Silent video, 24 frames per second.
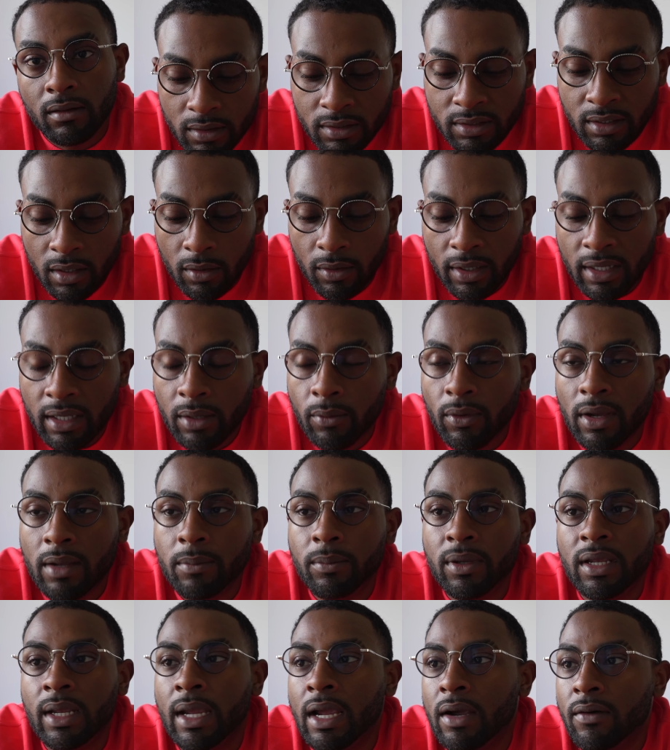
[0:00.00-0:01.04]
So anyway,
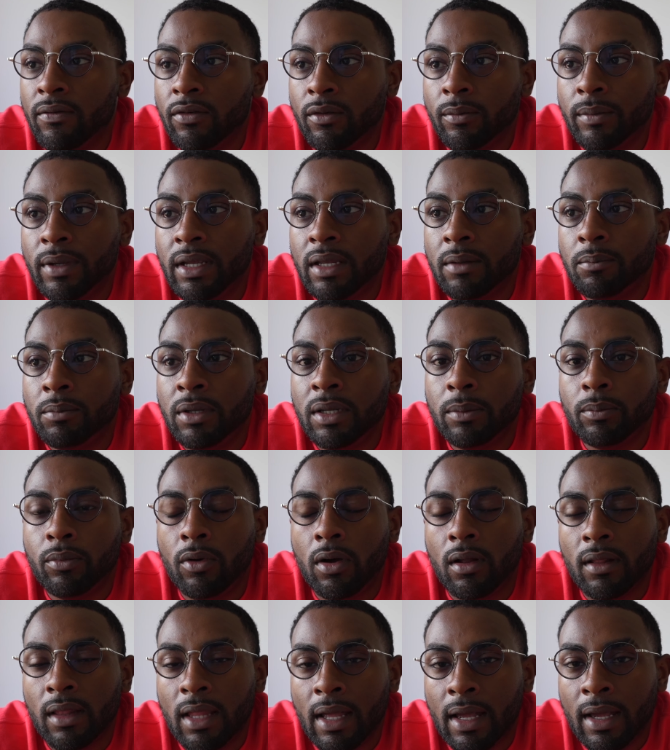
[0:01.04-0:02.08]
be careful meeting people
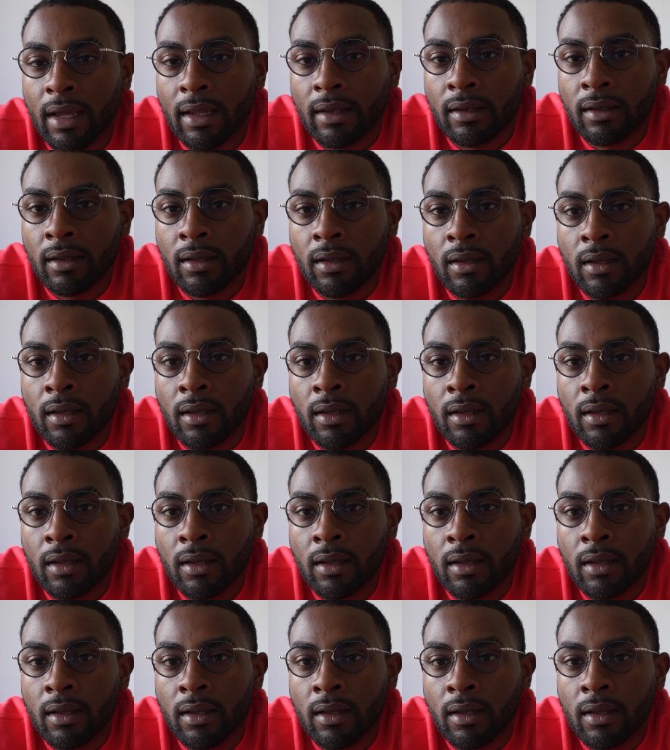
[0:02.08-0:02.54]
online.